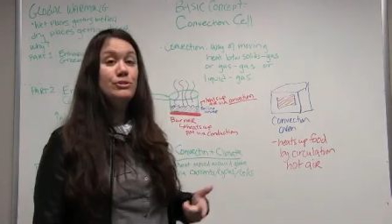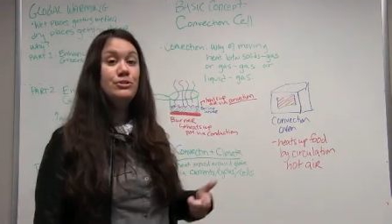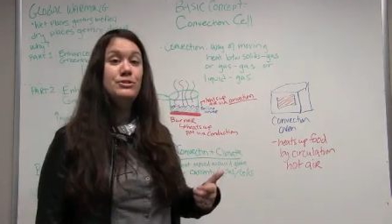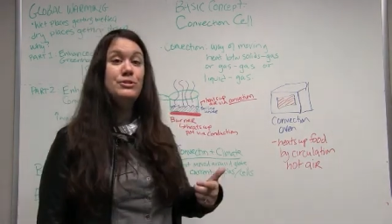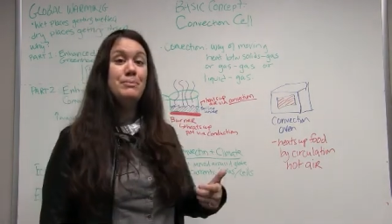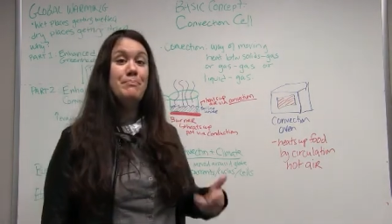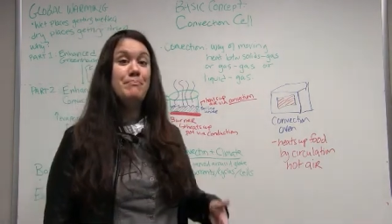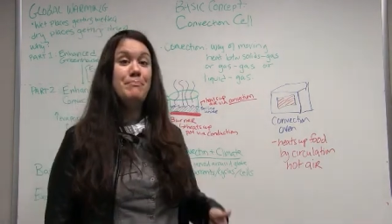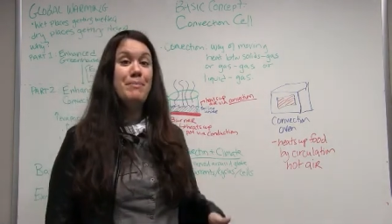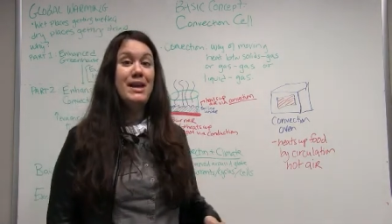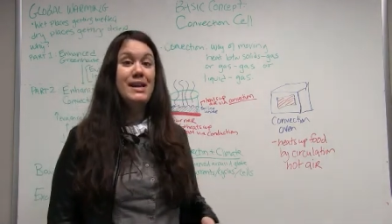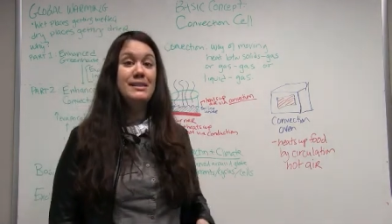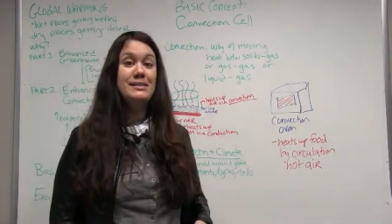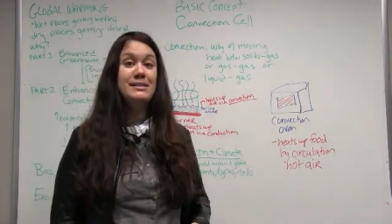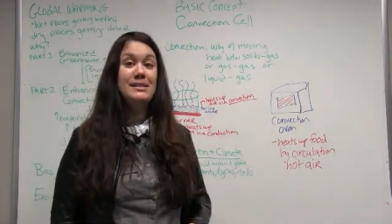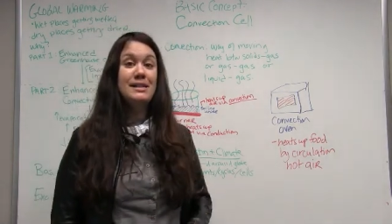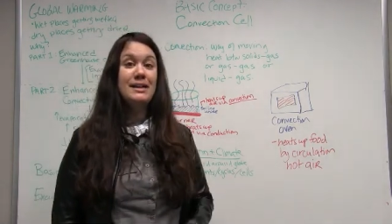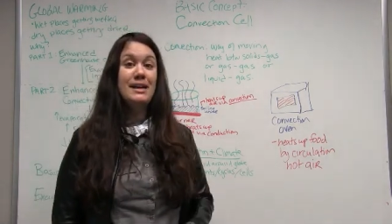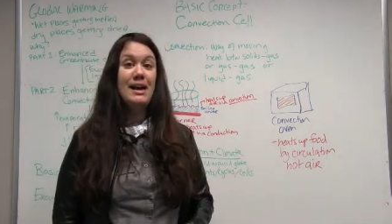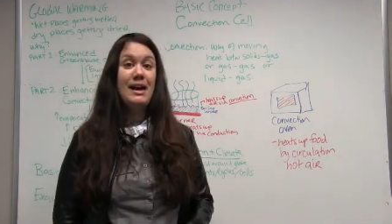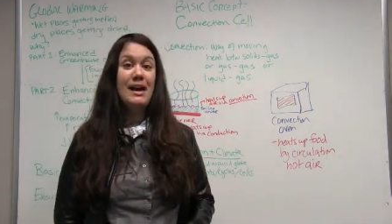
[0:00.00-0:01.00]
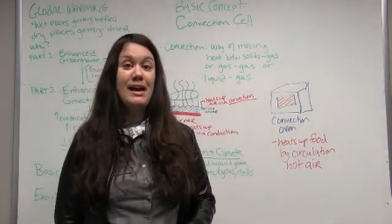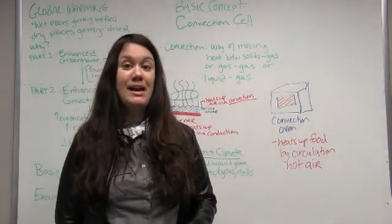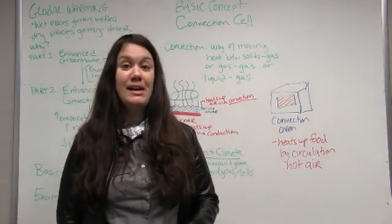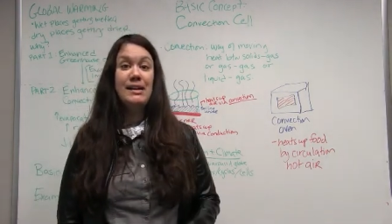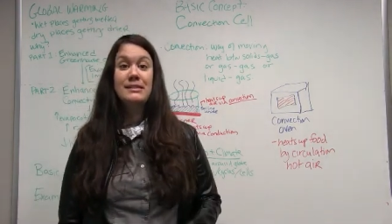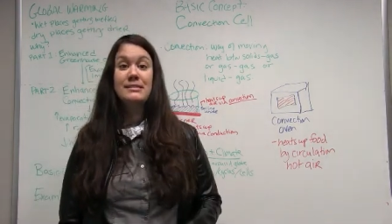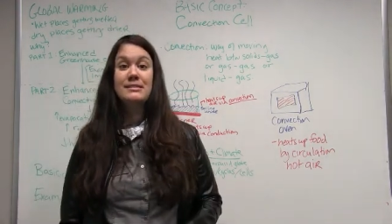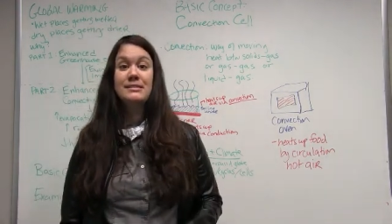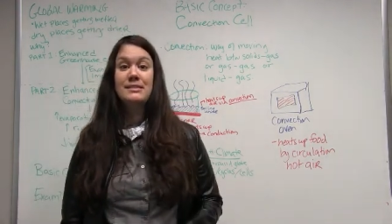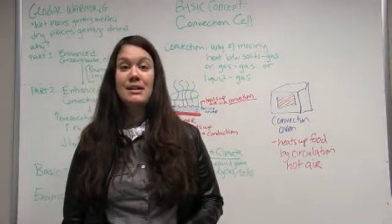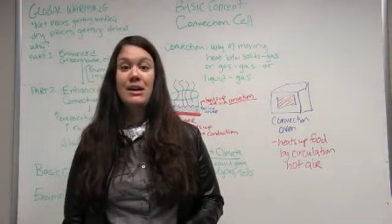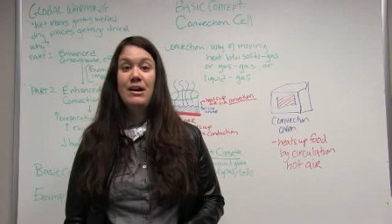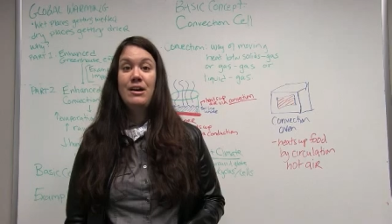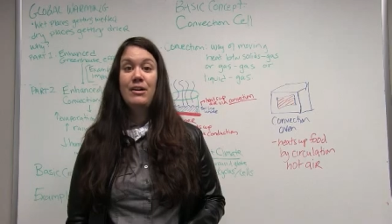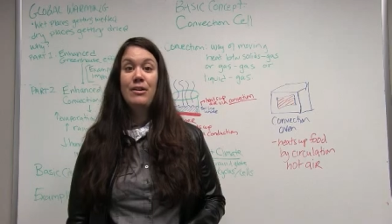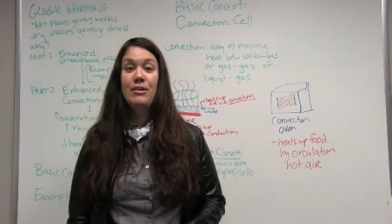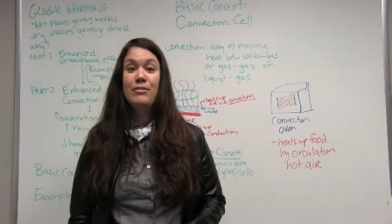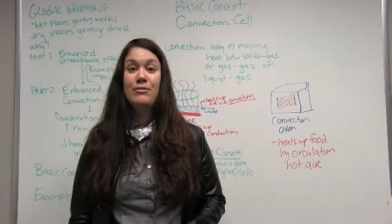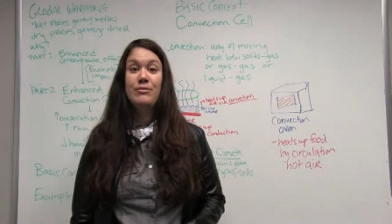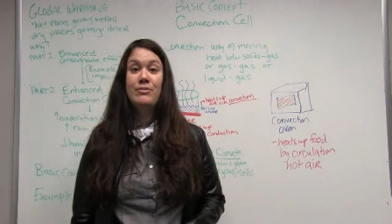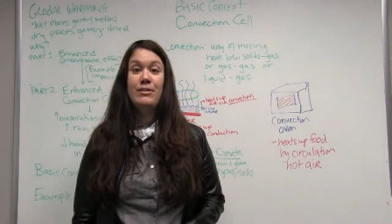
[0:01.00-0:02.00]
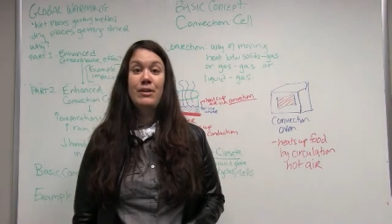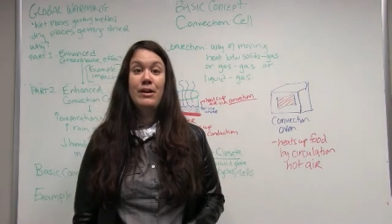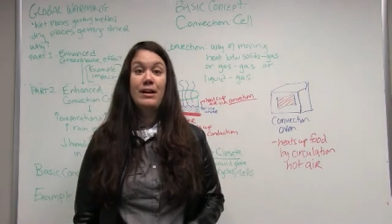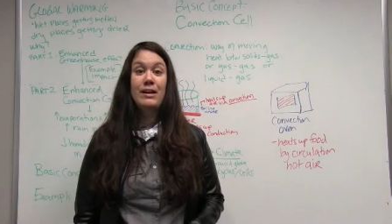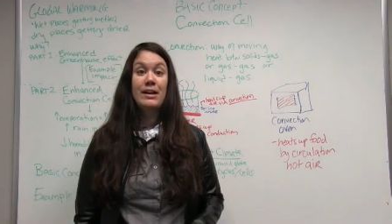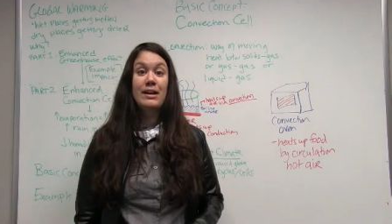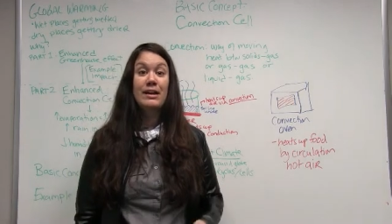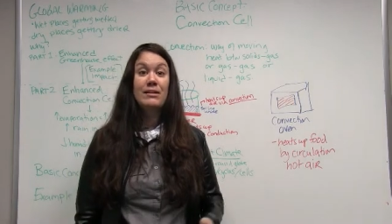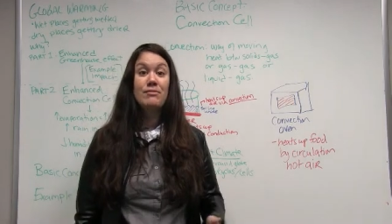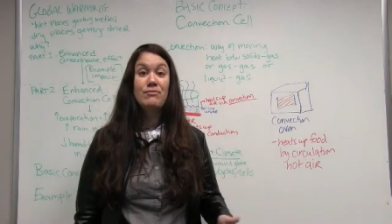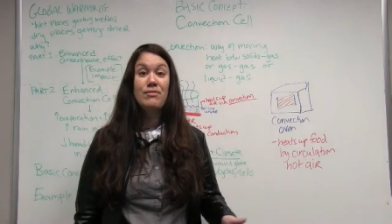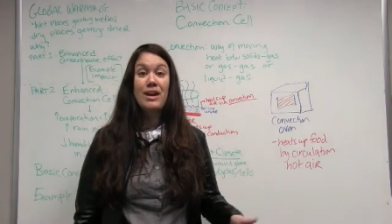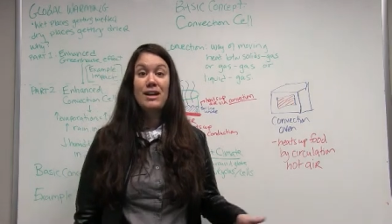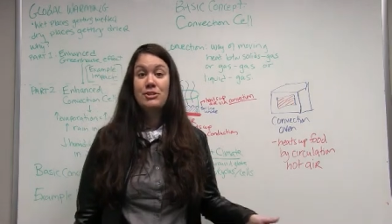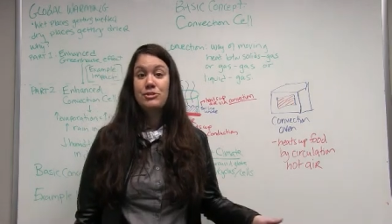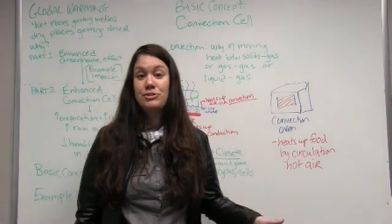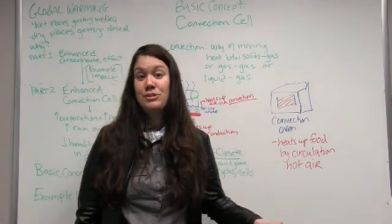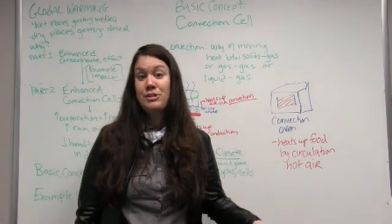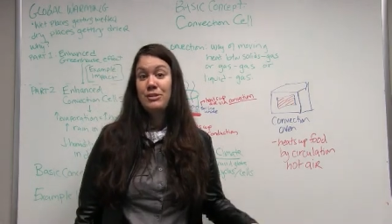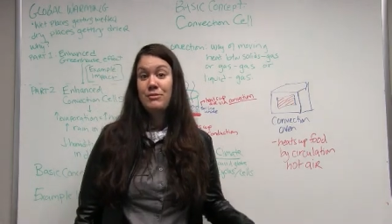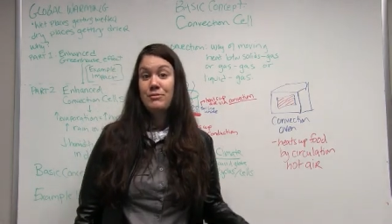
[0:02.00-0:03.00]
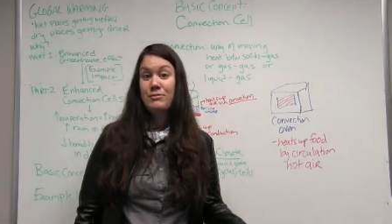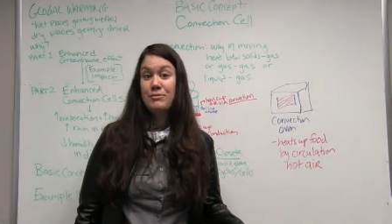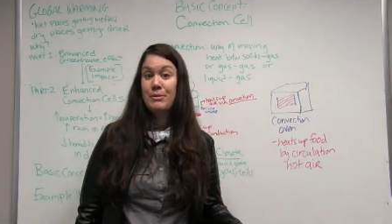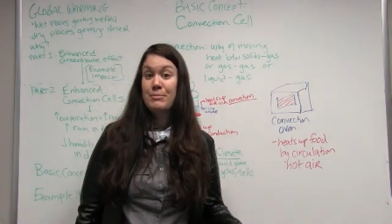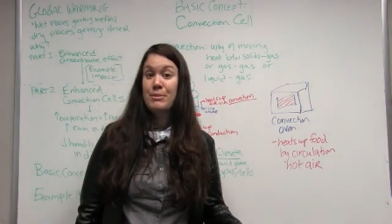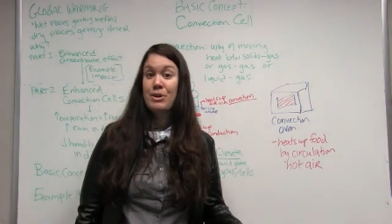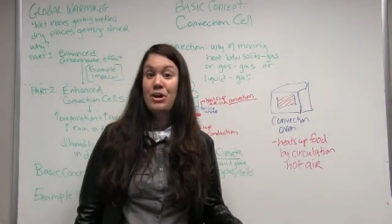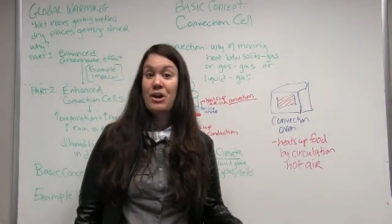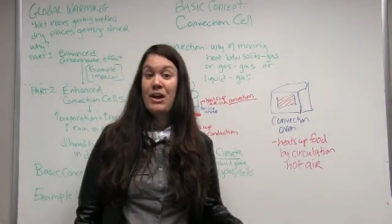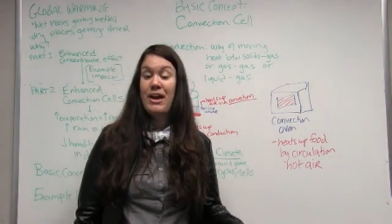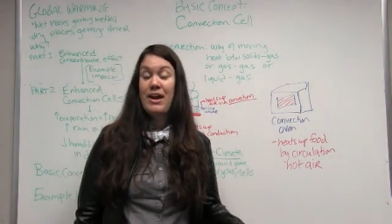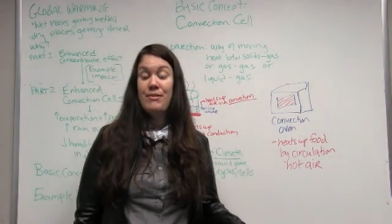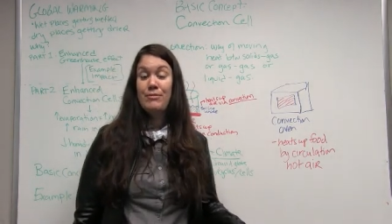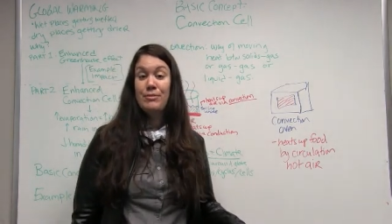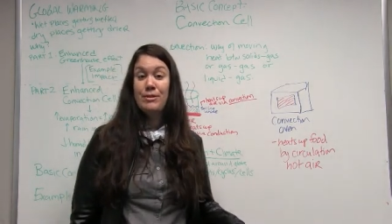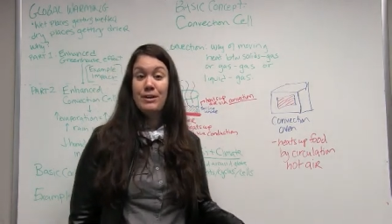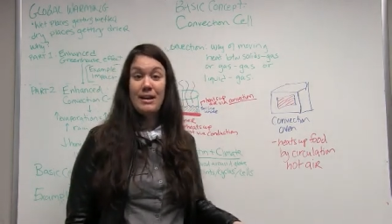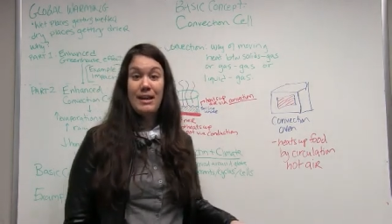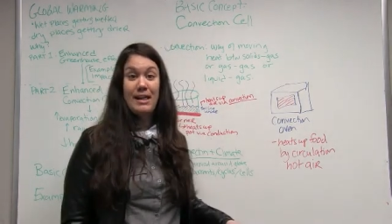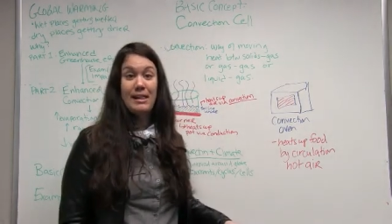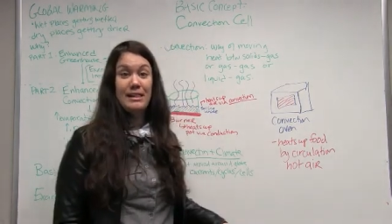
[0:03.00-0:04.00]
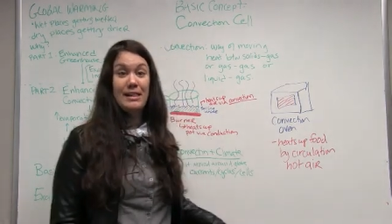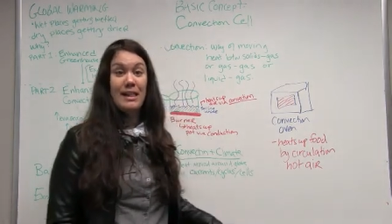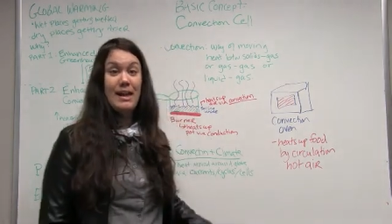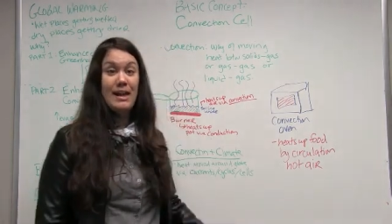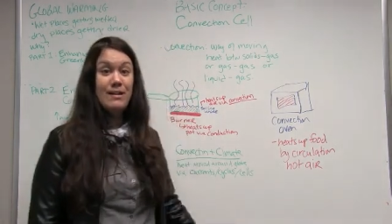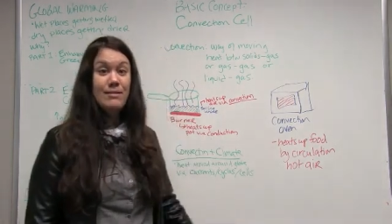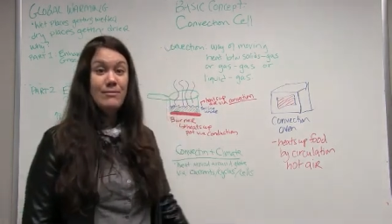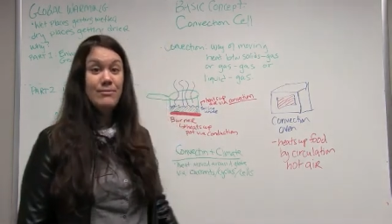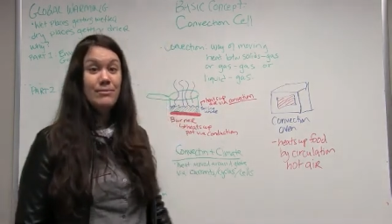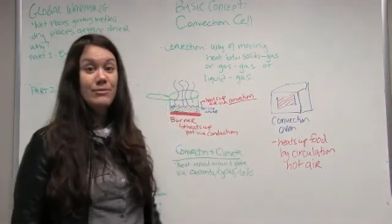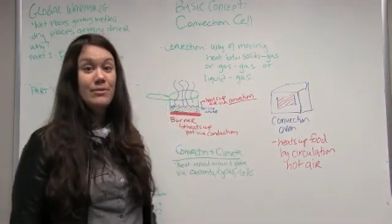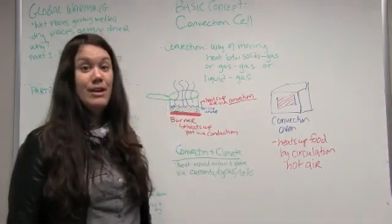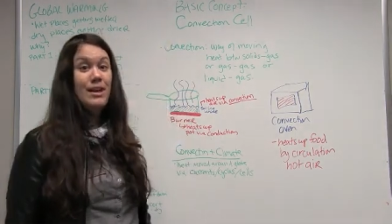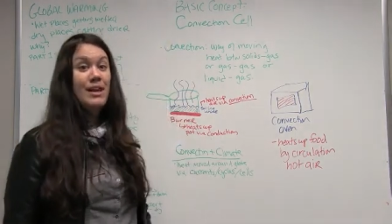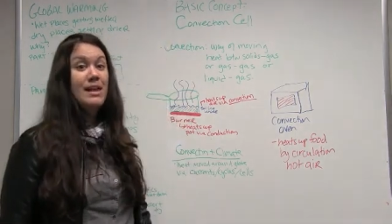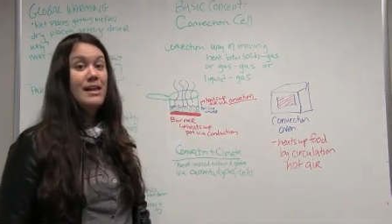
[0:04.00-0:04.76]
are some basic kinds of convection from your everyday life.